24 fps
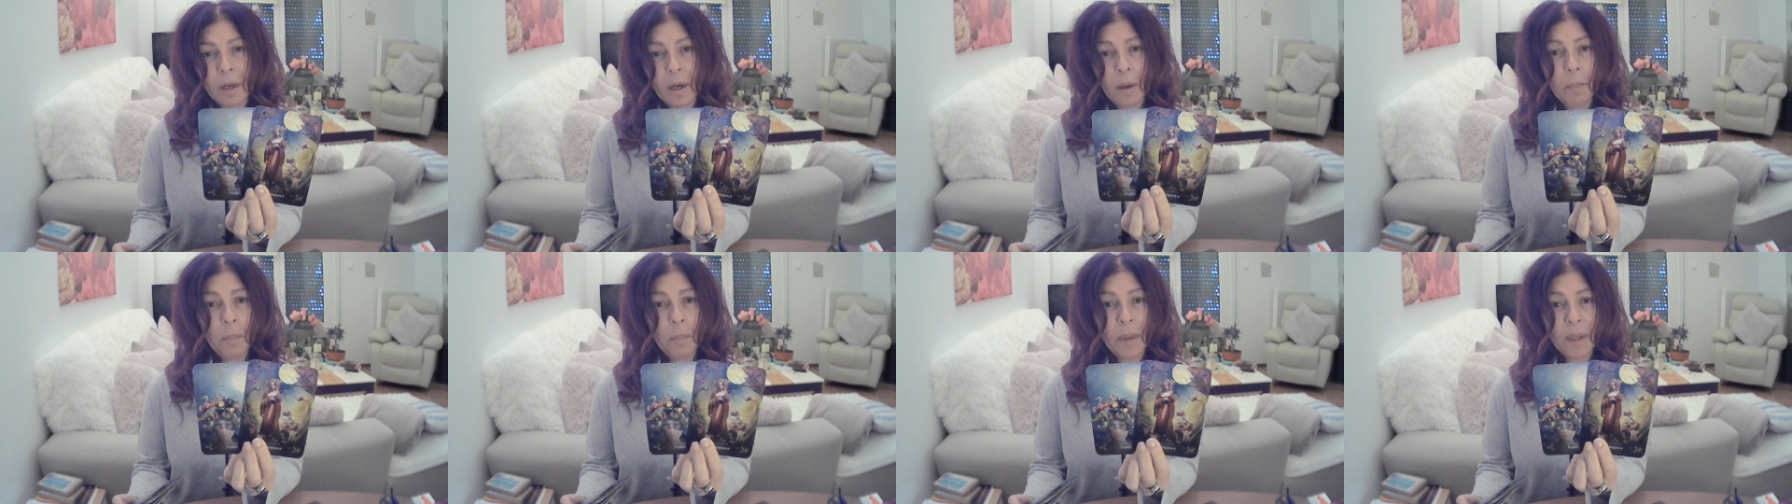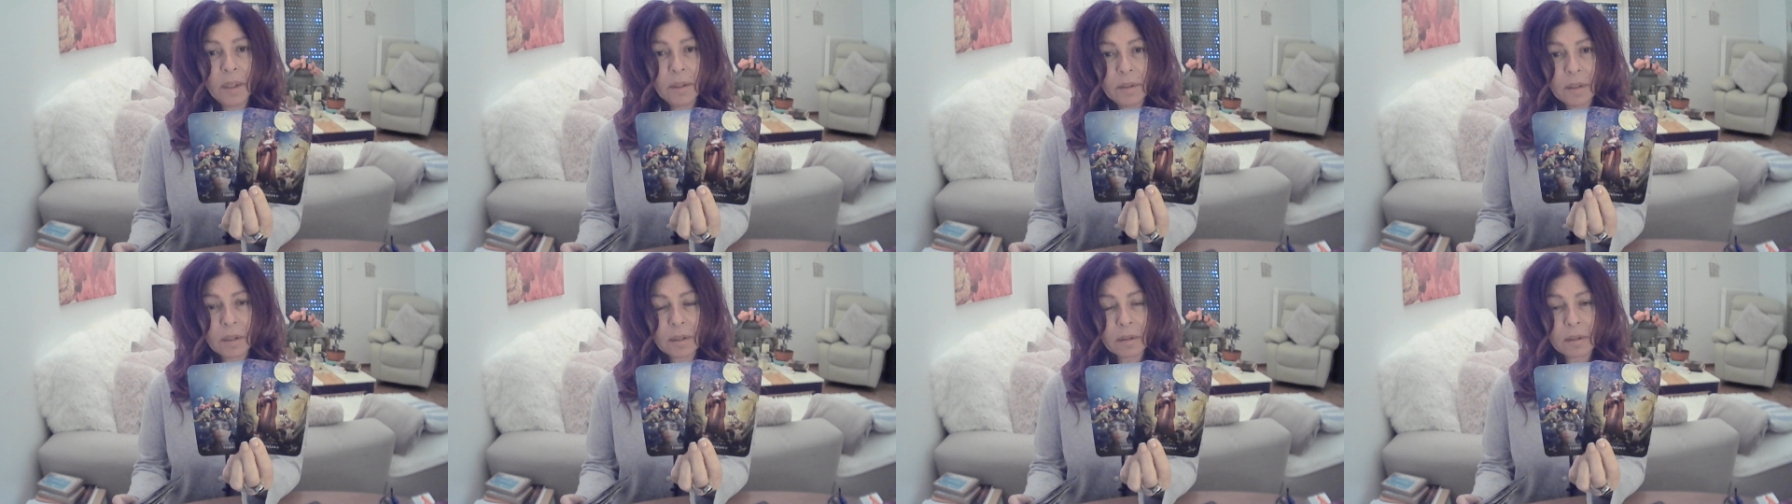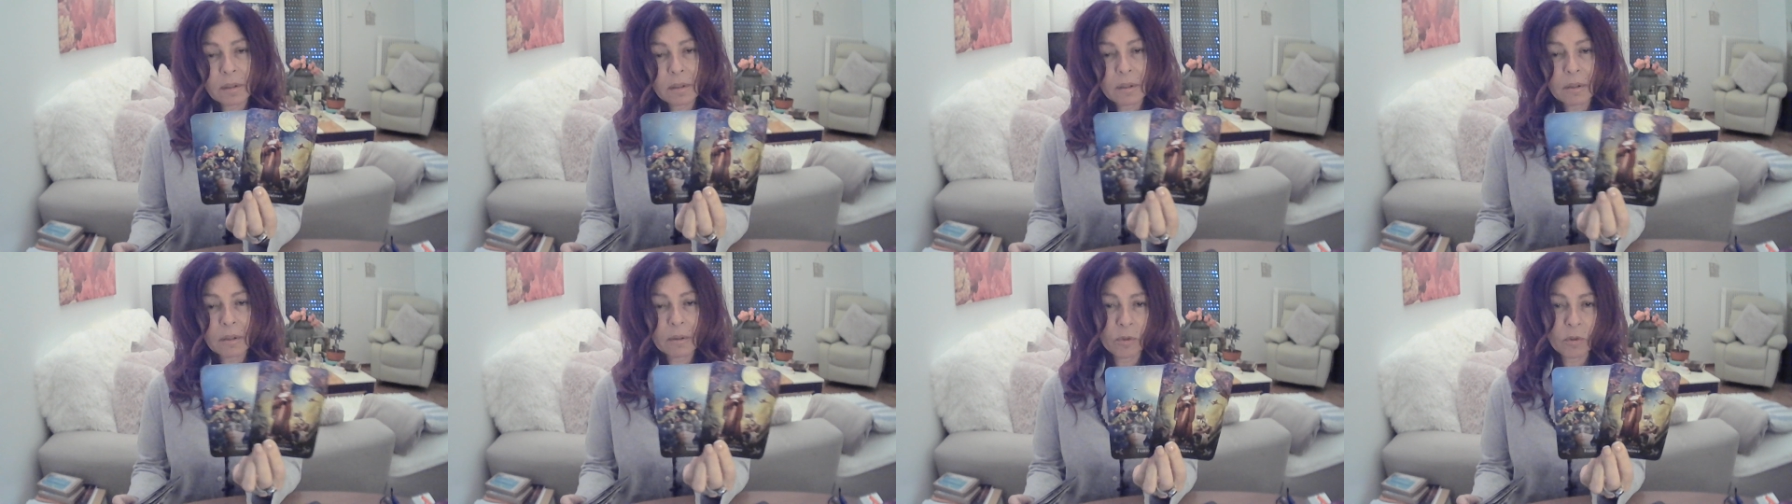
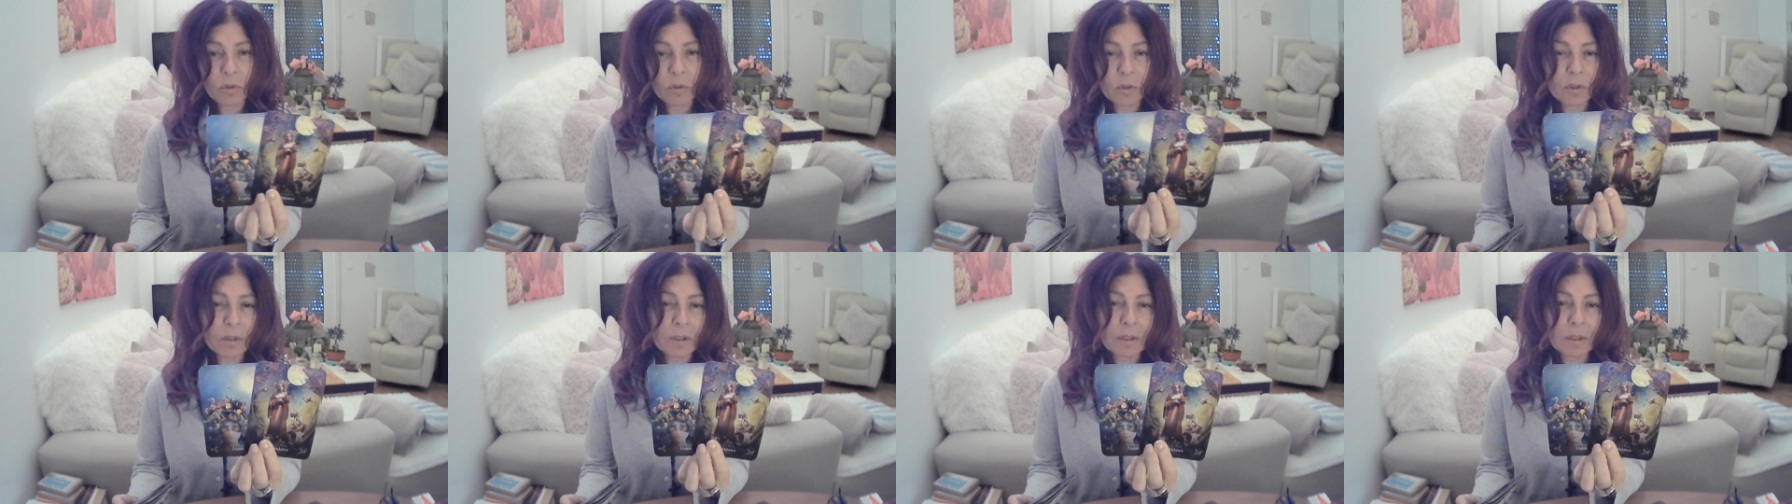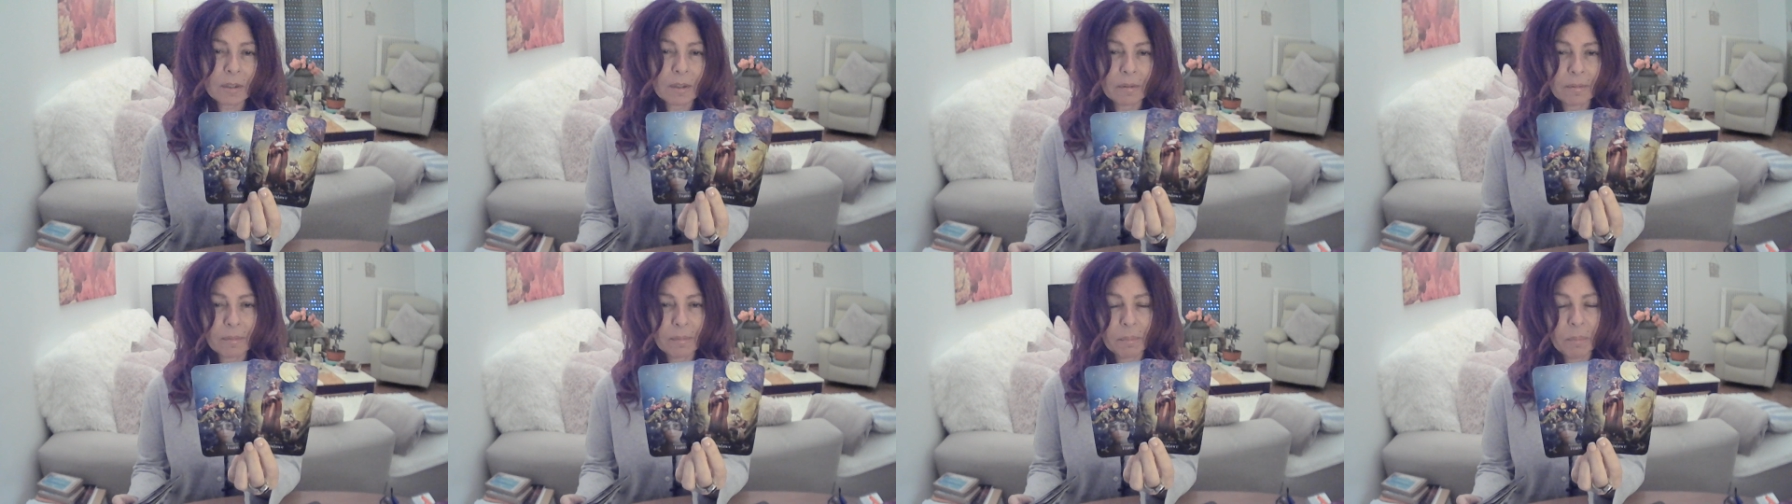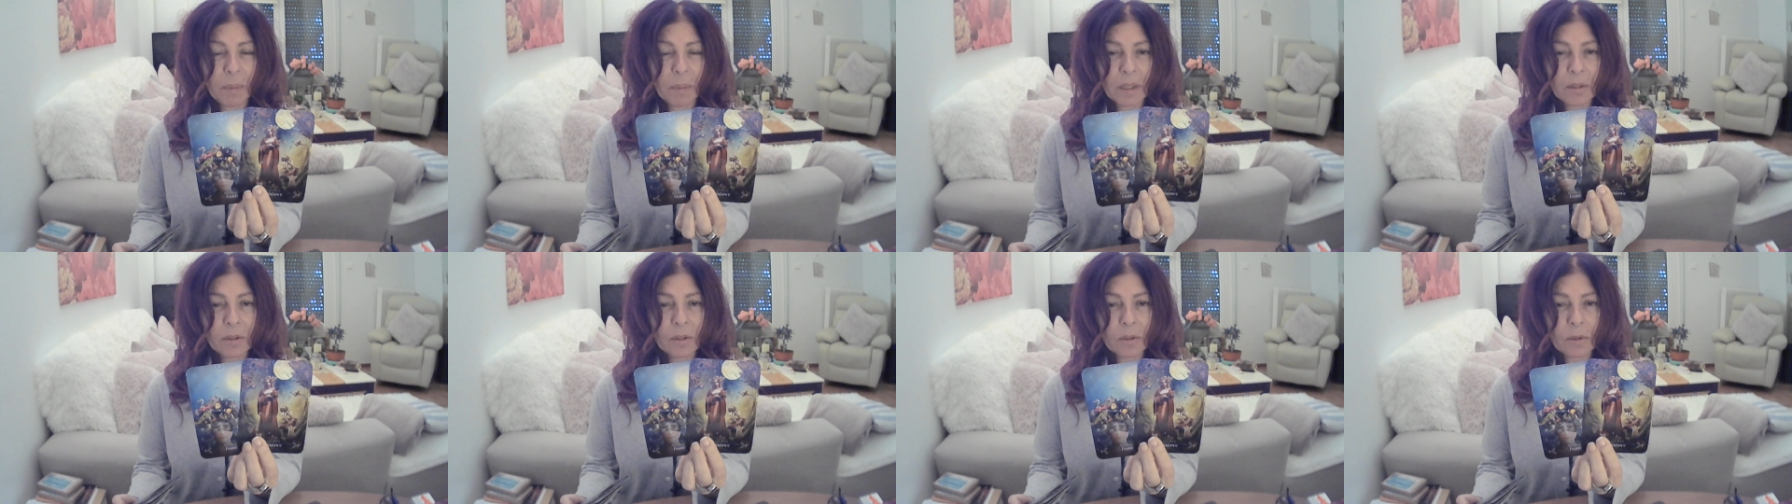Abundance, which is
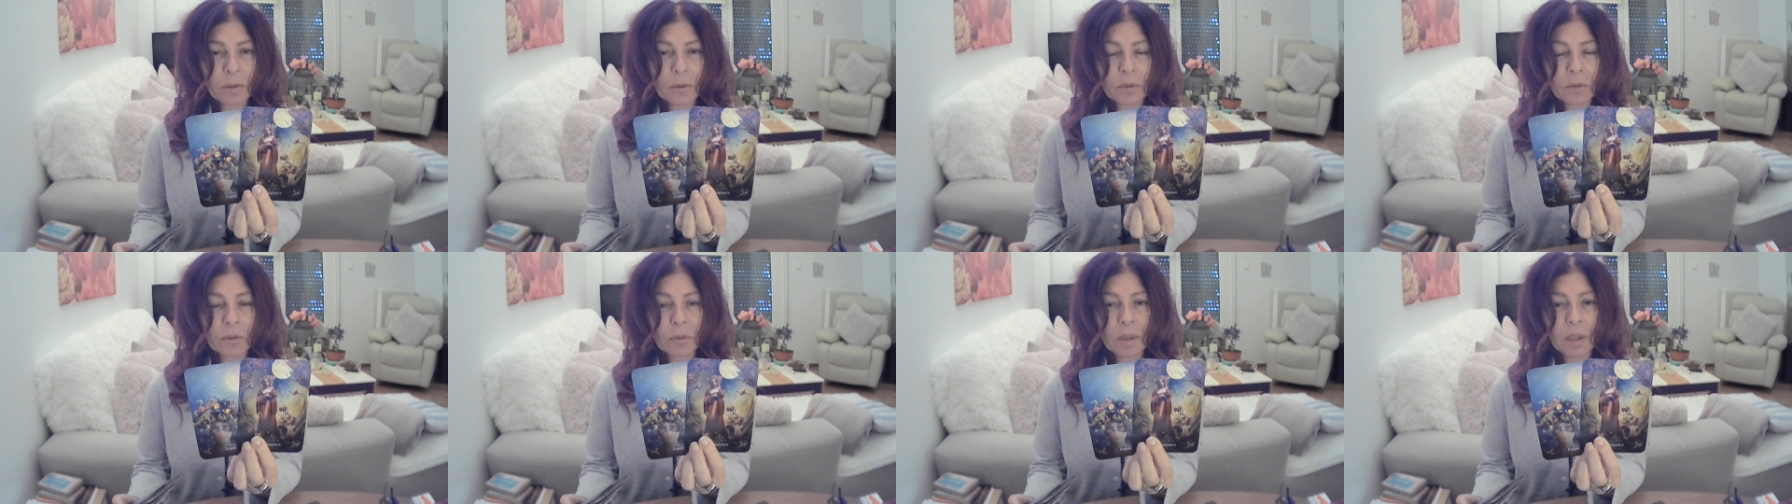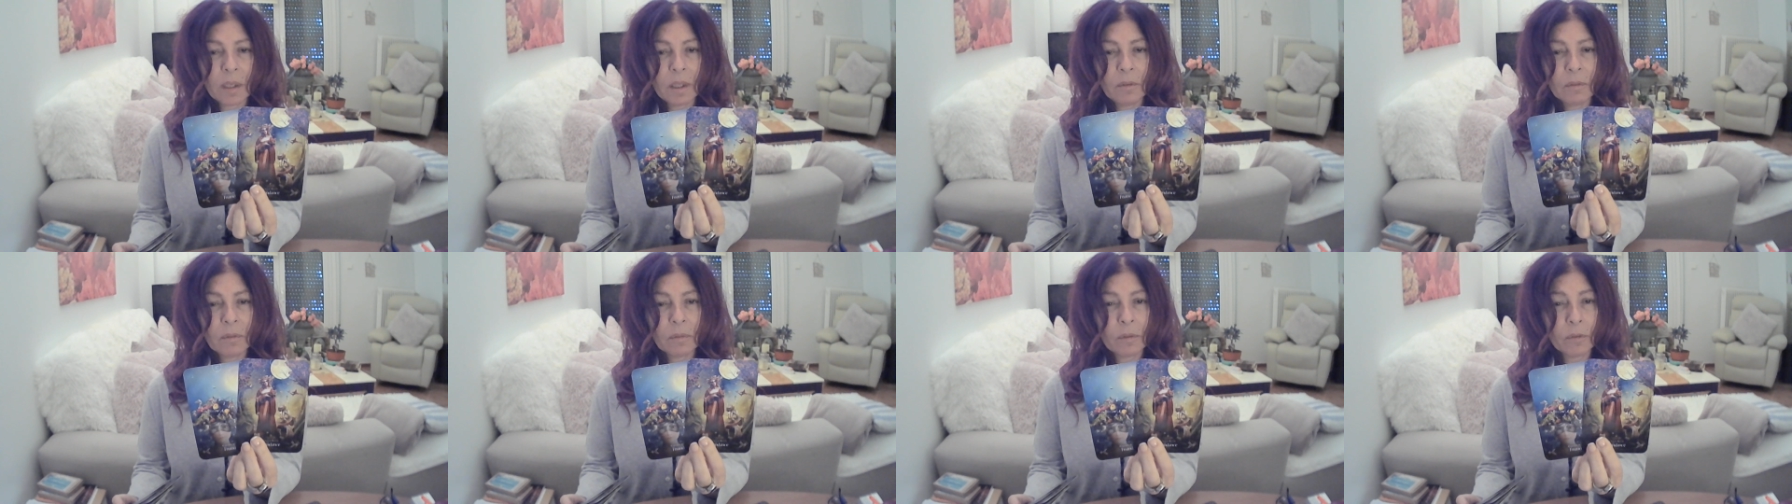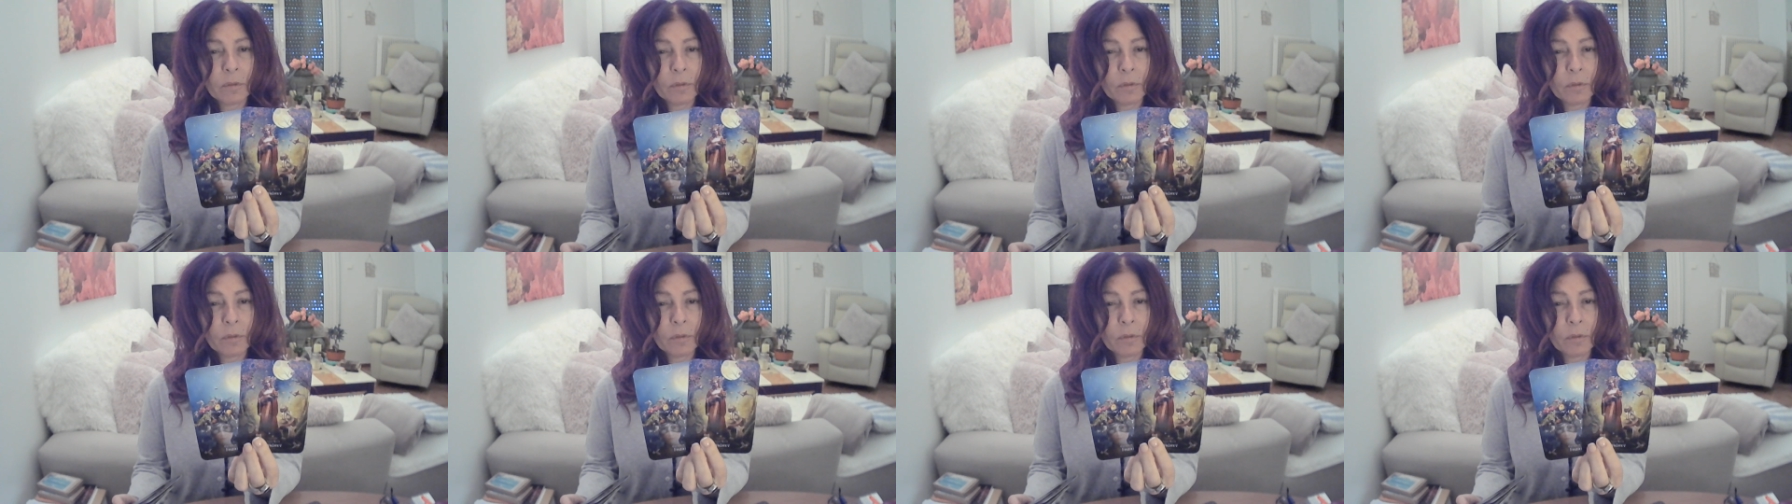Pentacles, right?